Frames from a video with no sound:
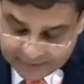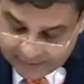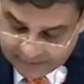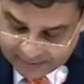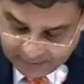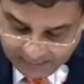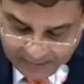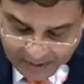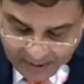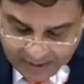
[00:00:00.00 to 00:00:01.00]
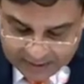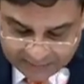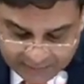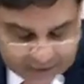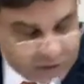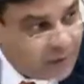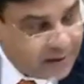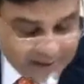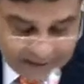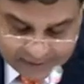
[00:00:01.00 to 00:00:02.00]
The first one relates to the
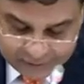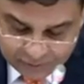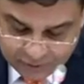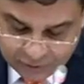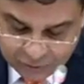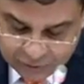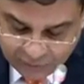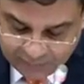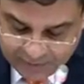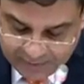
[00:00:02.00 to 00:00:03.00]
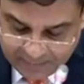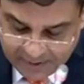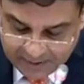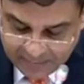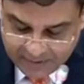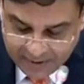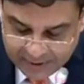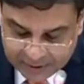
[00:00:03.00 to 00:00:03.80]
use of prepaid payment instruments